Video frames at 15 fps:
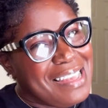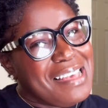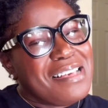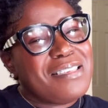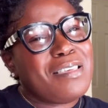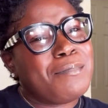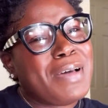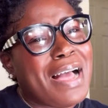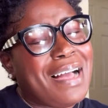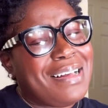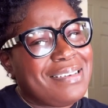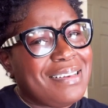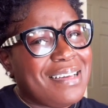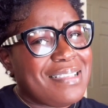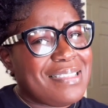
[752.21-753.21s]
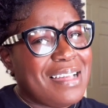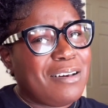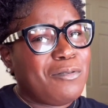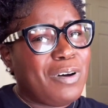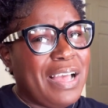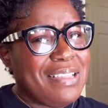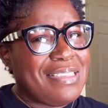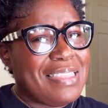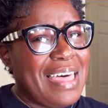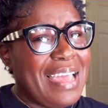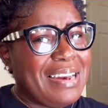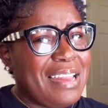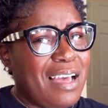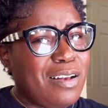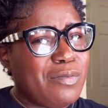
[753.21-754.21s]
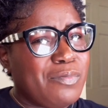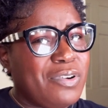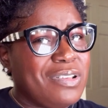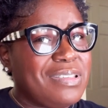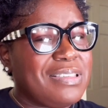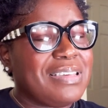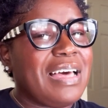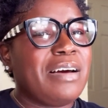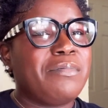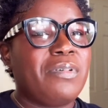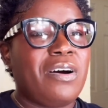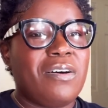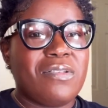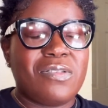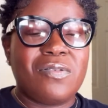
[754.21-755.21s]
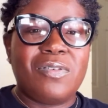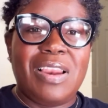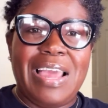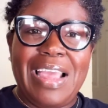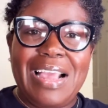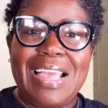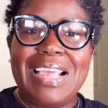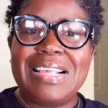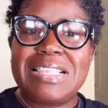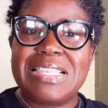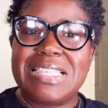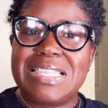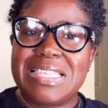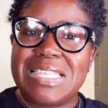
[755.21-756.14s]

So I understand why it's like that, but I'm also like, it's